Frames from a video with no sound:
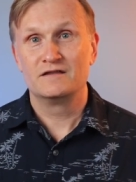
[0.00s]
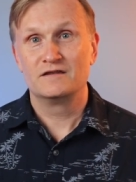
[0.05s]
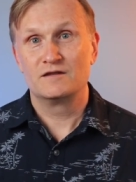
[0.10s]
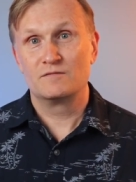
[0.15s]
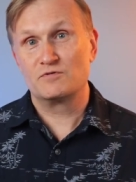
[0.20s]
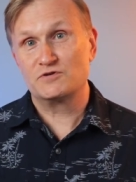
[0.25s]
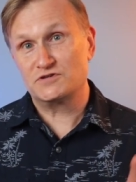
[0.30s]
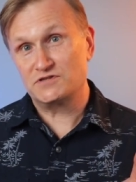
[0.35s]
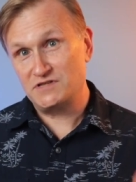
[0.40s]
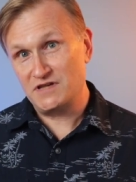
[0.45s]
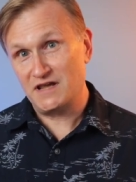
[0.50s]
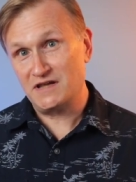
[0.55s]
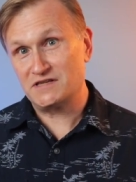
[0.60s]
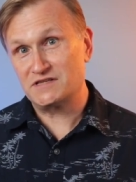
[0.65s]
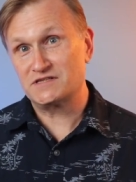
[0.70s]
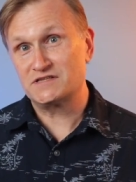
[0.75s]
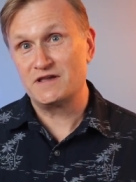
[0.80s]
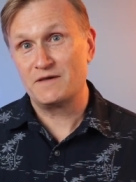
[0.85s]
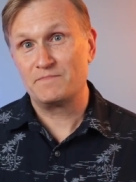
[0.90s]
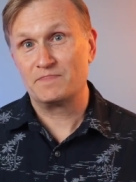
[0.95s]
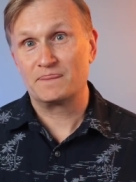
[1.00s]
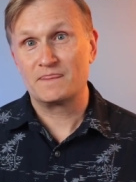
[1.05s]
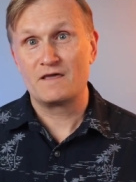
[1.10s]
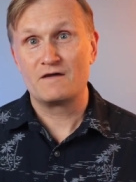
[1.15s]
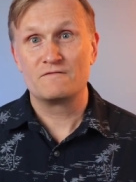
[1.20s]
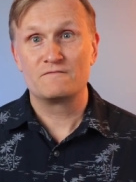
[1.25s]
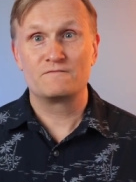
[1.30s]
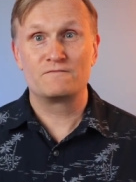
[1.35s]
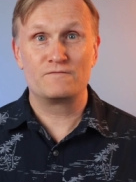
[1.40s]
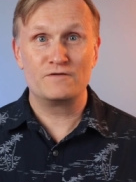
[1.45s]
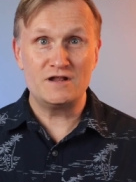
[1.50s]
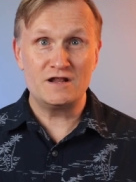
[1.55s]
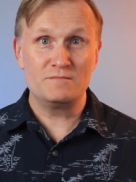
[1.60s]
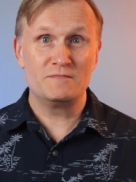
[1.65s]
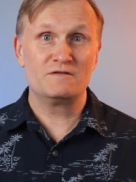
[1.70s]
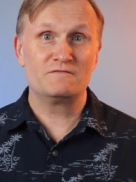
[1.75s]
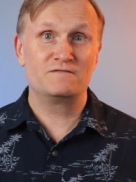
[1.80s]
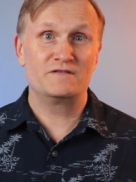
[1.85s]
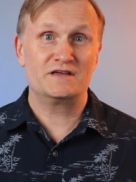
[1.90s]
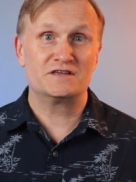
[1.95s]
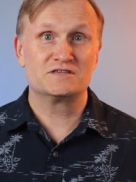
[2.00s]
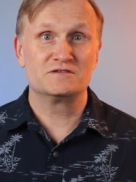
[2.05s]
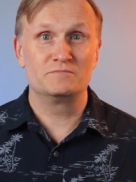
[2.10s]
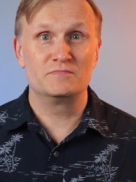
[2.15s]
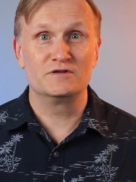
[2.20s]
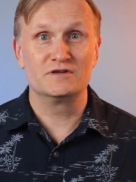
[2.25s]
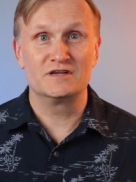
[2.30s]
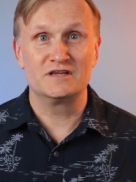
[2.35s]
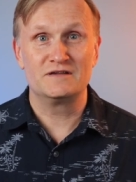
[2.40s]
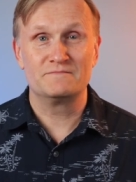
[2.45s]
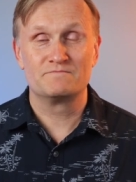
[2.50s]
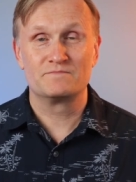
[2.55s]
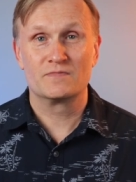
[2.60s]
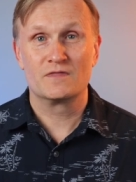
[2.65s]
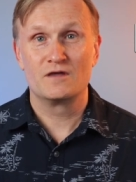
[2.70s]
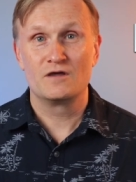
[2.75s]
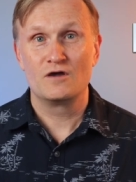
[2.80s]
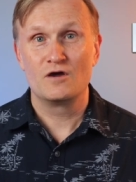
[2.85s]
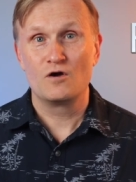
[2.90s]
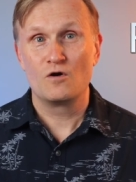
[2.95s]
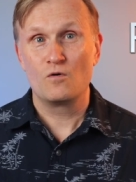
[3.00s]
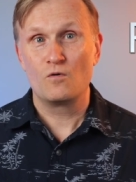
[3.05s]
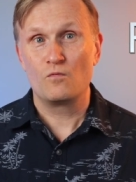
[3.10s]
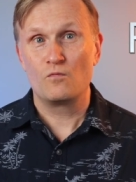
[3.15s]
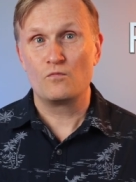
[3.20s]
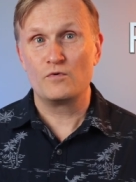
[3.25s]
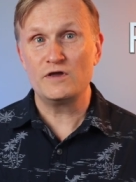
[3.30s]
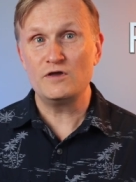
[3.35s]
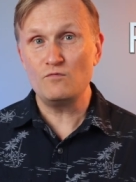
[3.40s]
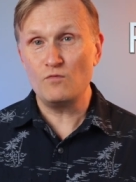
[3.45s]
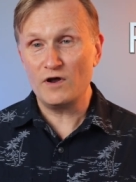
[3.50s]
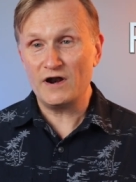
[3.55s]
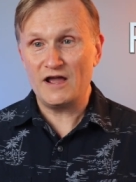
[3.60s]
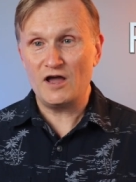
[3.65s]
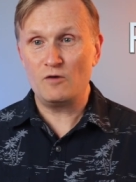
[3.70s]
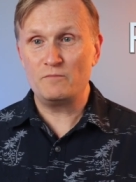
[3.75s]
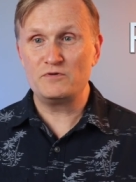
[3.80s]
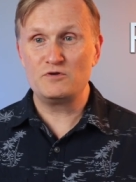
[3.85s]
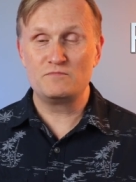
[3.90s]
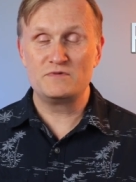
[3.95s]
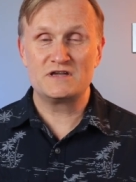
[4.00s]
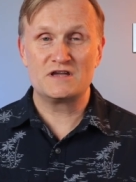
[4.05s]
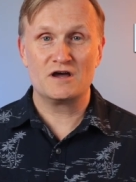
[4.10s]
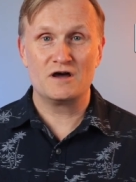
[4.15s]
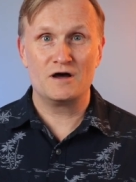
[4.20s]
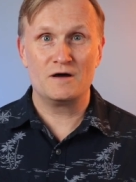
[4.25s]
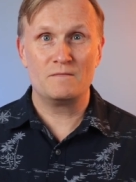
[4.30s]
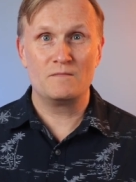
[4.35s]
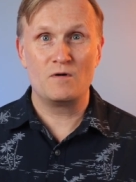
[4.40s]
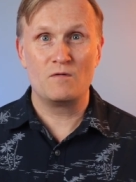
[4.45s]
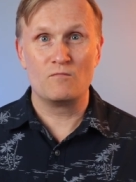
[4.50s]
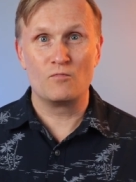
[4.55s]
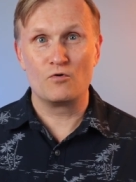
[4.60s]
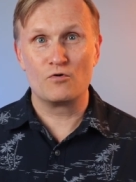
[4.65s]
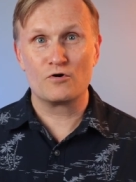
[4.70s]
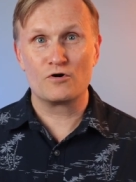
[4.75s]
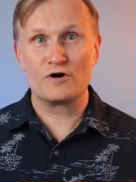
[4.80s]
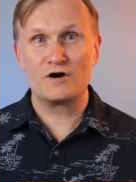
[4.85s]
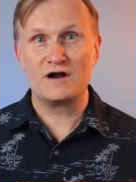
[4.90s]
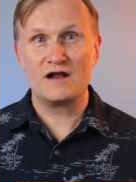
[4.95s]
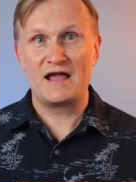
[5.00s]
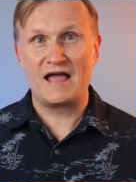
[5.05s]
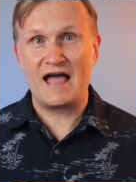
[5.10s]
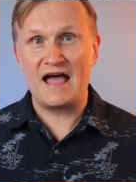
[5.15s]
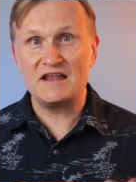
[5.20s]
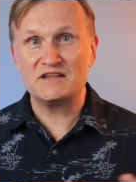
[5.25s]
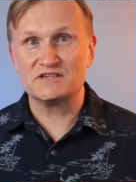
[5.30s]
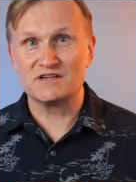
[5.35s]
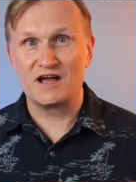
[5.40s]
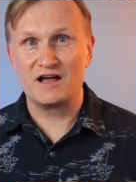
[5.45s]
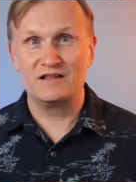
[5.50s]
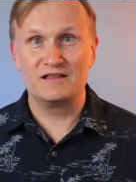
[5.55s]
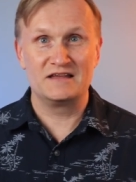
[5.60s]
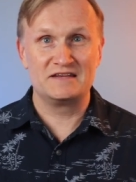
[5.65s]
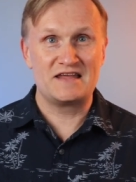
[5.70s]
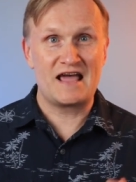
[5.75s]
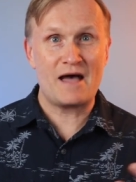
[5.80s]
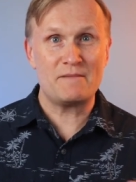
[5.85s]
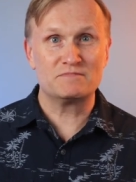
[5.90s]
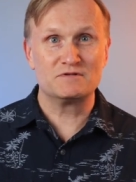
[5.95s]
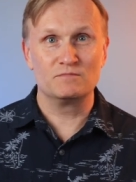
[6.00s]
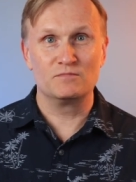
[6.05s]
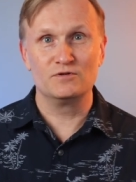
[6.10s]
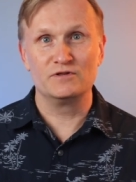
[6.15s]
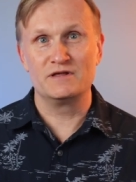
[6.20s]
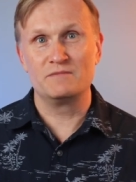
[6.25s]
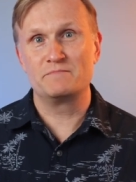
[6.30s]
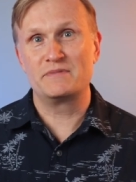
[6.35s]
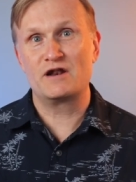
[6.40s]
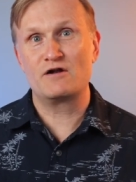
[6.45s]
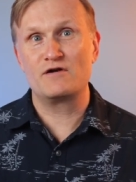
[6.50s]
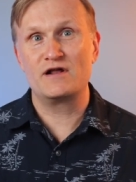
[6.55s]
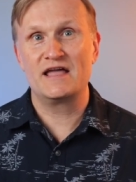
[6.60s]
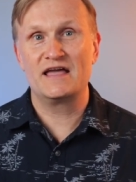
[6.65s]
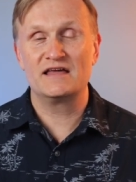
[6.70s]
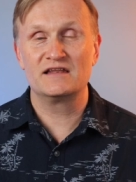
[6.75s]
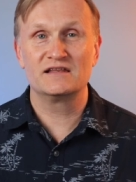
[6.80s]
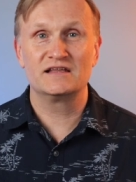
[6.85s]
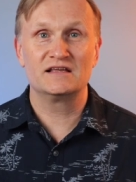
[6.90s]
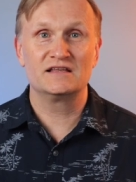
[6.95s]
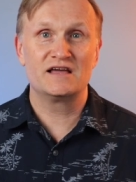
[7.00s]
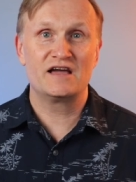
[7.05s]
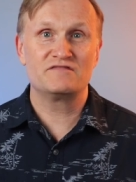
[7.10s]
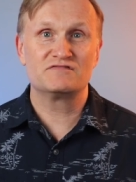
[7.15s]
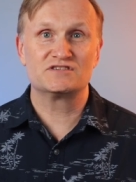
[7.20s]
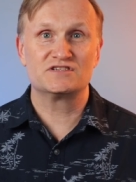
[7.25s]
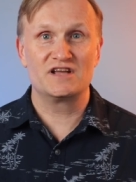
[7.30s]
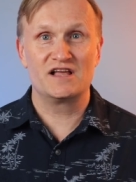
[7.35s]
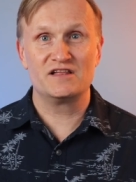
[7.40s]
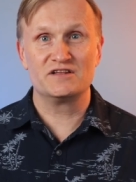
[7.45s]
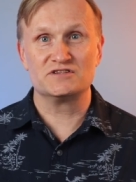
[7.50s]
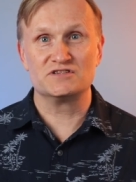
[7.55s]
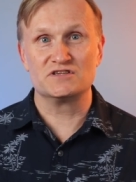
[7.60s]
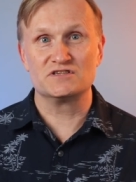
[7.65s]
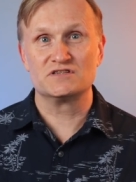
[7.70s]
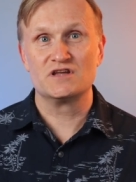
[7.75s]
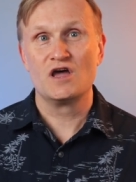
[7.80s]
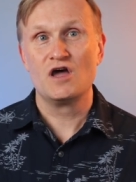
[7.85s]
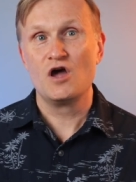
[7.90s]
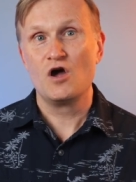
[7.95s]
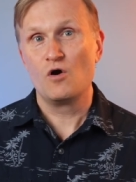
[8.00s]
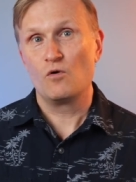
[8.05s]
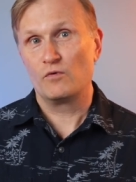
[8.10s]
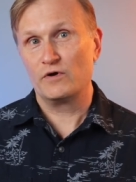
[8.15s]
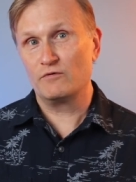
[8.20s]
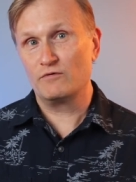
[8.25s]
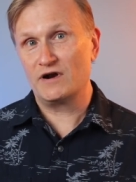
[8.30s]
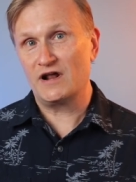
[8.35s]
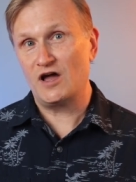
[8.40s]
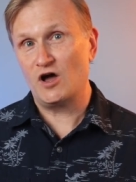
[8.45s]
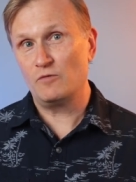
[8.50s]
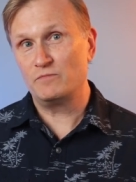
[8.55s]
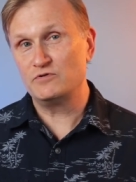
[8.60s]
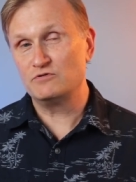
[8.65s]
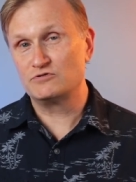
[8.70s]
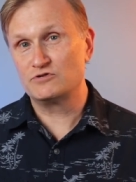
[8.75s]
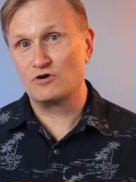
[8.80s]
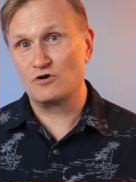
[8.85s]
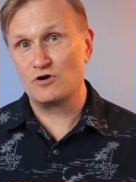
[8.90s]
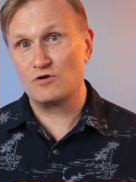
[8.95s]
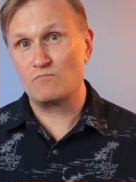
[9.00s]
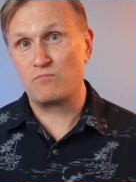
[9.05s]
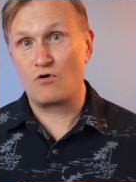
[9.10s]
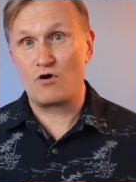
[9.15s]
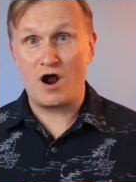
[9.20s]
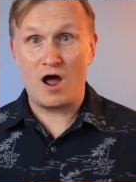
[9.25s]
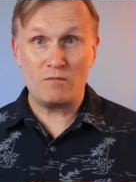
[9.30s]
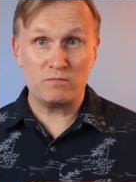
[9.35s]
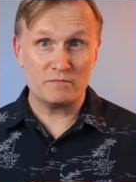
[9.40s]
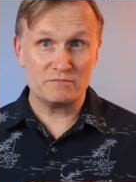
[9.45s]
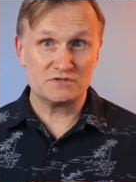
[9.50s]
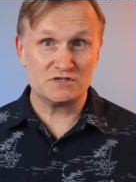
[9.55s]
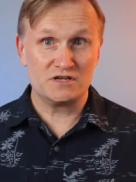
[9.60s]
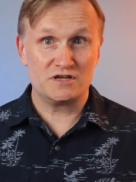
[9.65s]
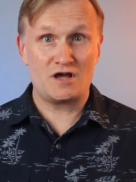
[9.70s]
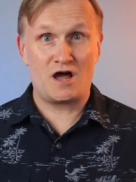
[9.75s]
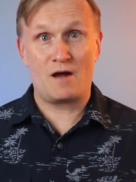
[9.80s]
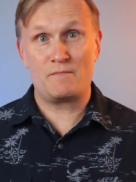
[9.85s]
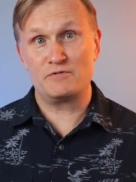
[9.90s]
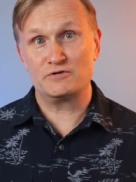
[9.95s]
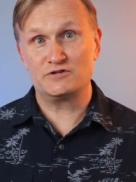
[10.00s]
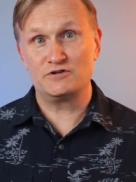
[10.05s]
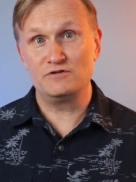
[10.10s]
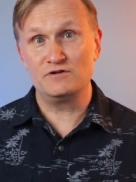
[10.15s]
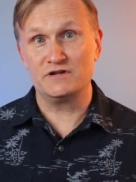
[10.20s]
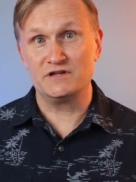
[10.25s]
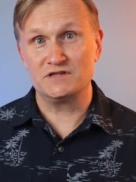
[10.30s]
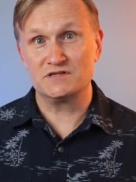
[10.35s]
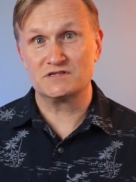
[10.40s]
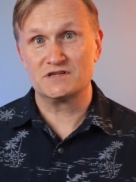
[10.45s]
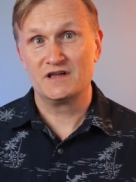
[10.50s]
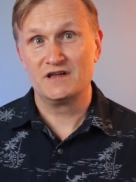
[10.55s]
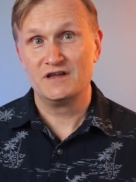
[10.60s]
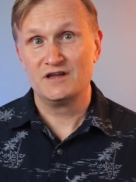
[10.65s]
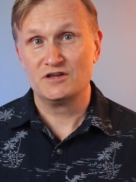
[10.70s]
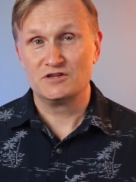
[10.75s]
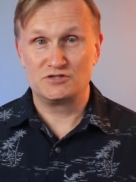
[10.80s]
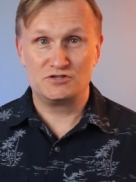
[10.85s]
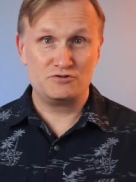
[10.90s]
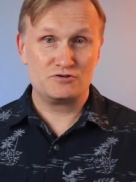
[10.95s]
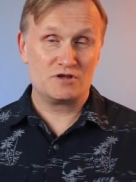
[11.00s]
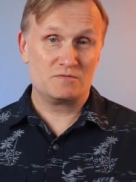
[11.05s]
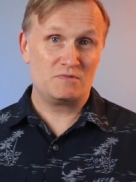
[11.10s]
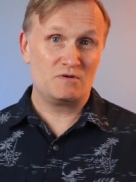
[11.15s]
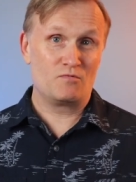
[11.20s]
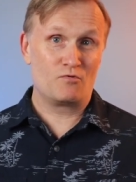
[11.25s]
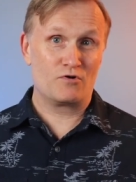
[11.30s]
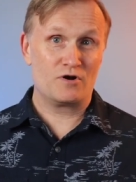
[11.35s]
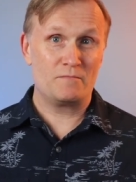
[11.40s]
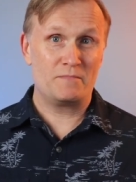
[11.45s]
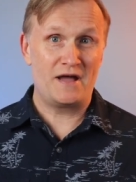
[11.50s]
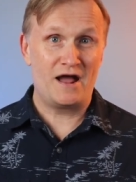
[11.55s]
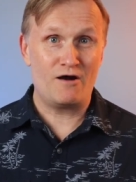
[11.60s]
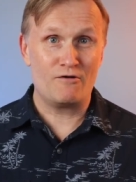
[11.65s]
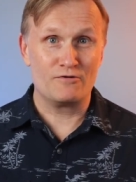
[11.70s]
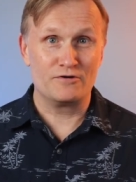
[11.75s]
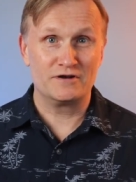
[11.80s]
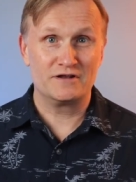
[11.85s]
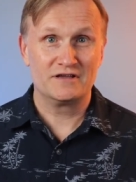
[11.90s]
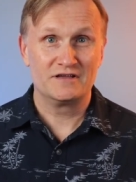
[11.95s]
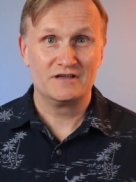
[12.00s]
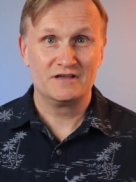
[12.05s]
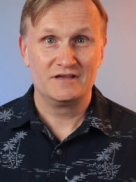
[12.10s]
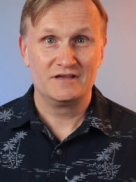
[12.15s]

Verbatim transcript: Number 6, freedom and flexibility. We want to help you become more agile, adaptable, and better at handling life's challenges. We want to help you turn problems into opportunities so you can be more empowered.